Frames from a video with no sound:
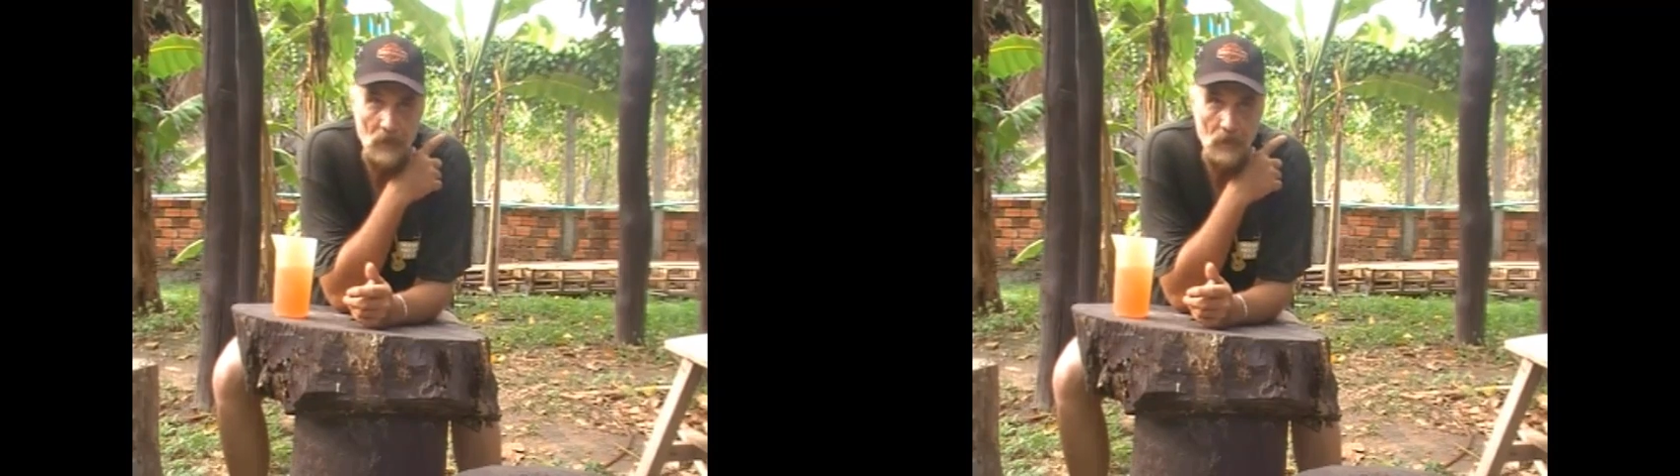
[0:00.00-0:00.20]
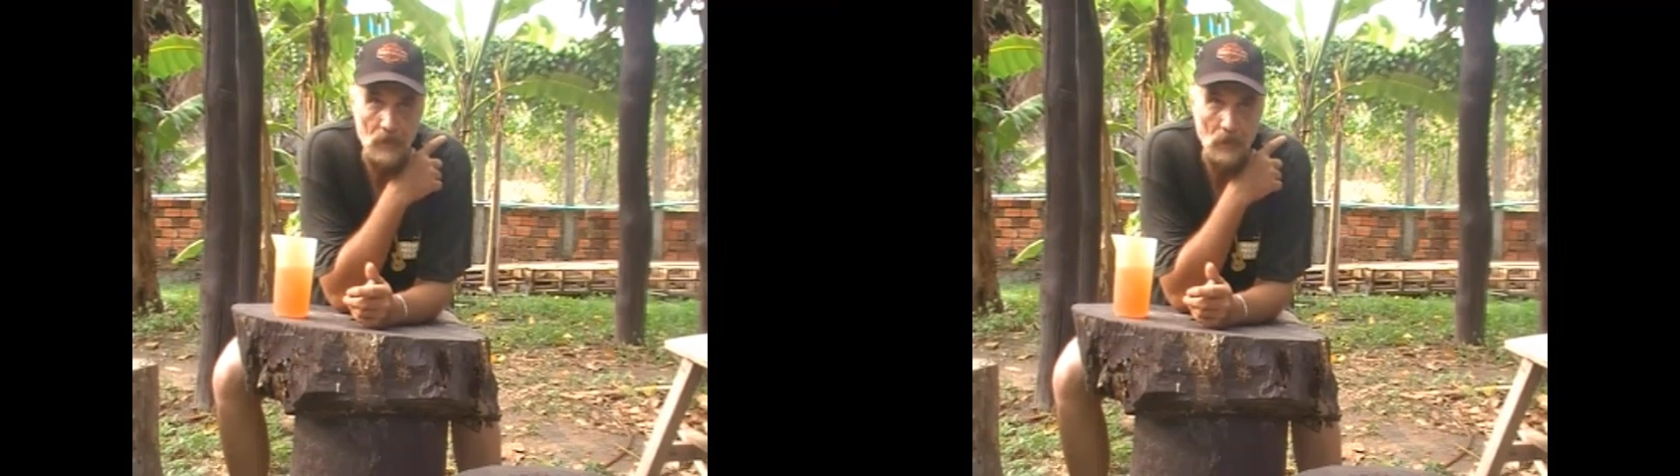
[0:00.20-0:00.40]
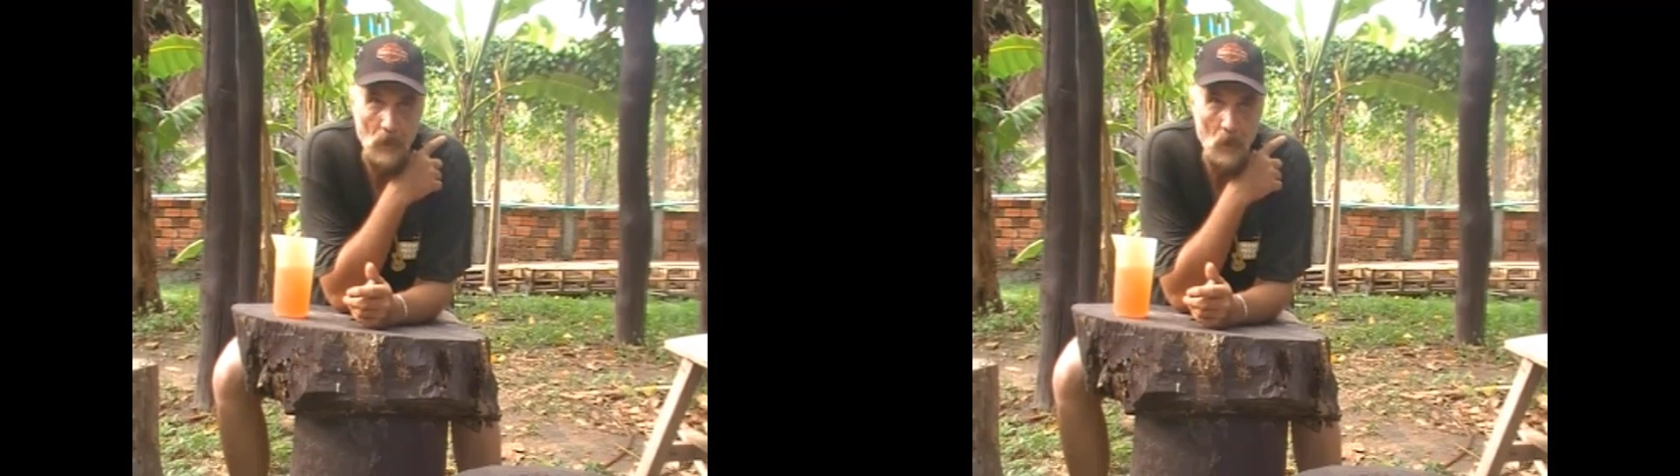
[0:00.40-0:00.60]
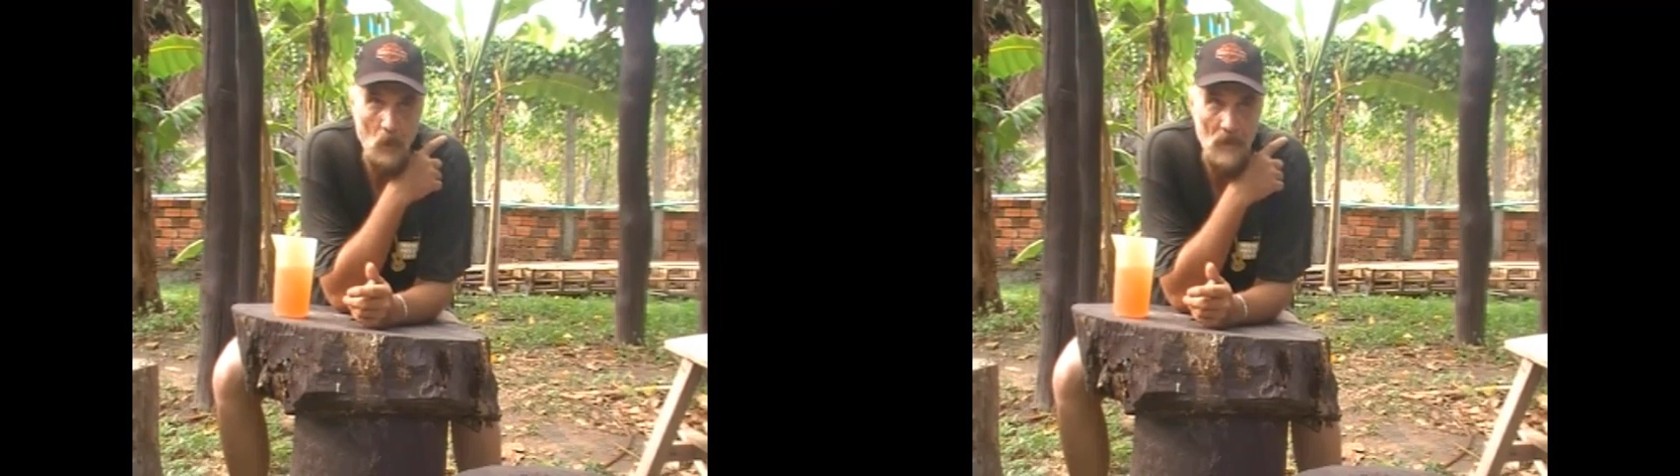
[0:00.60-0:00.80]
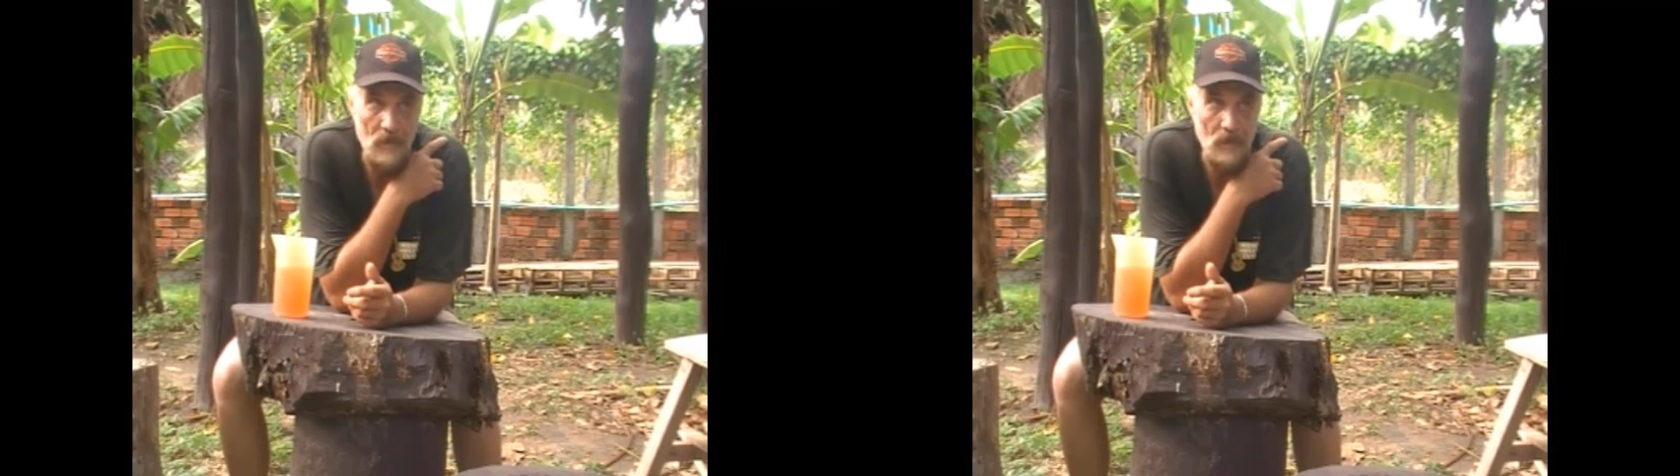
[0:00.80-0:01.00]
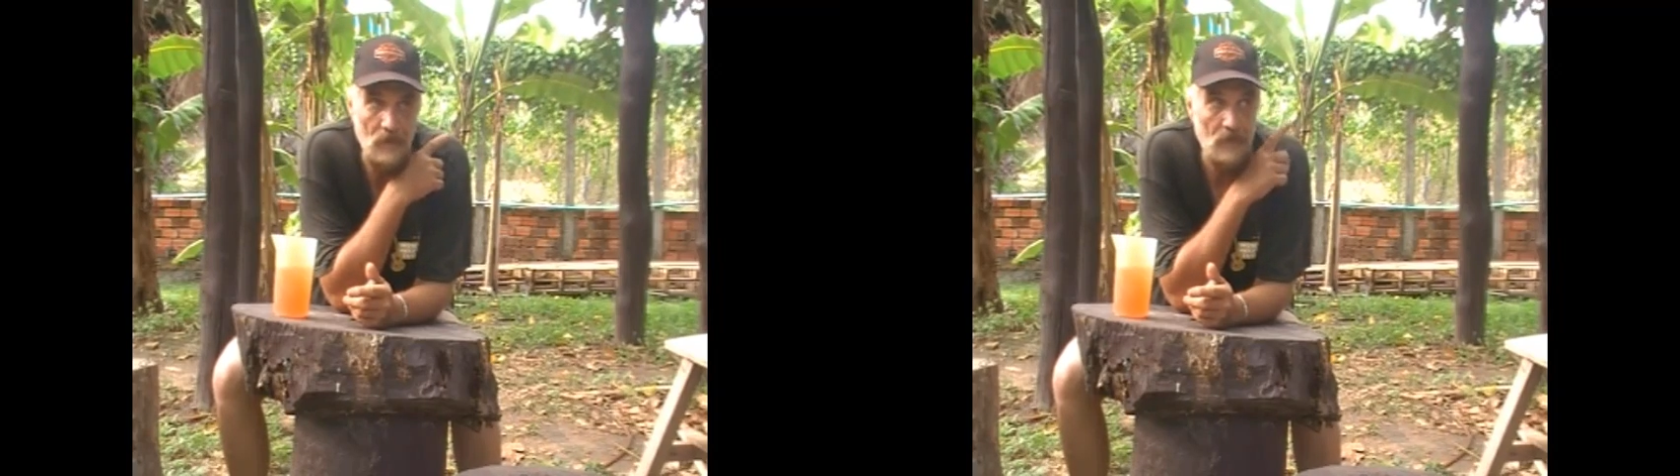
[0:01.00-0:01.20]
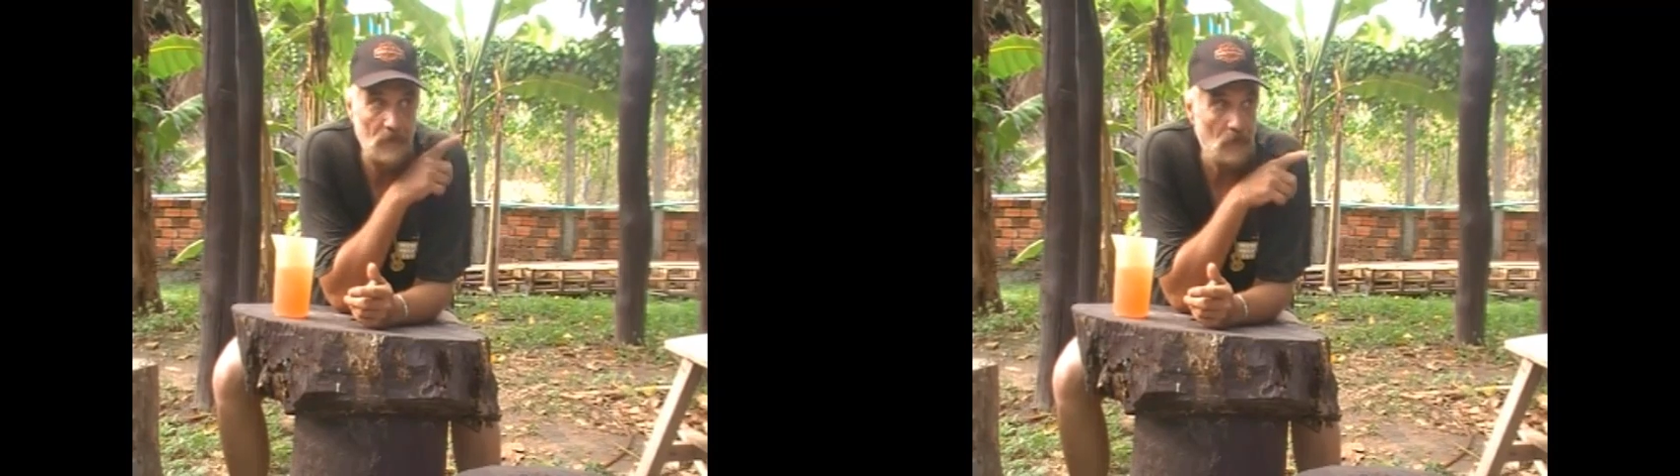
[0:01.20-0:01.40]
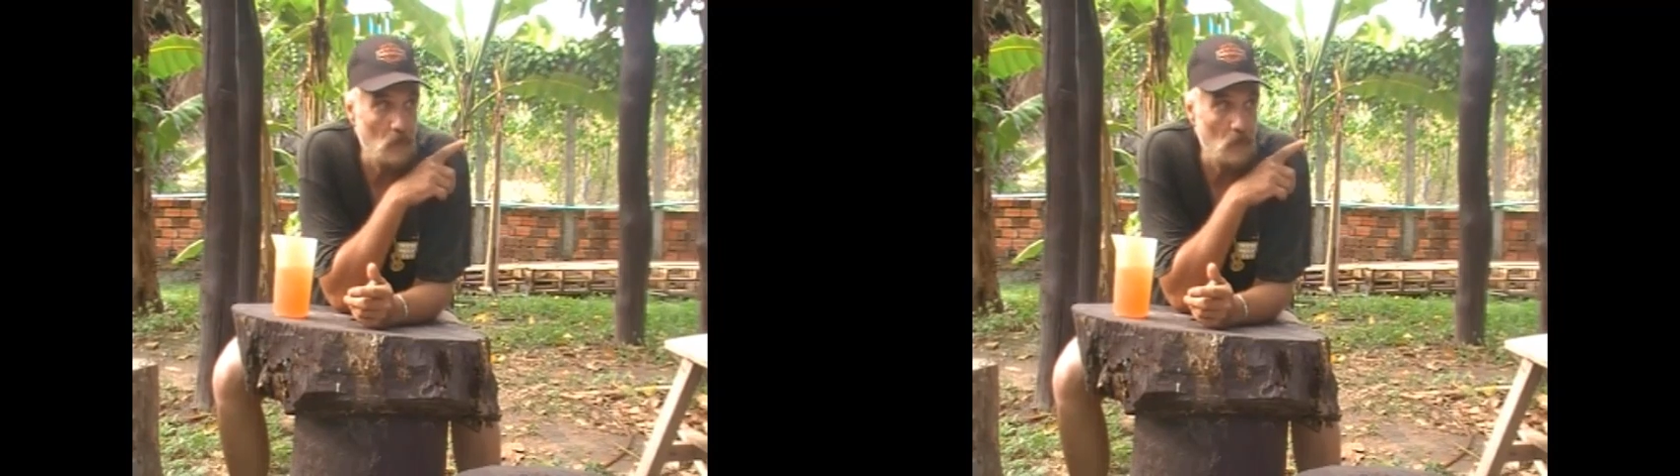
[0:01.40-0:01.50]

So once it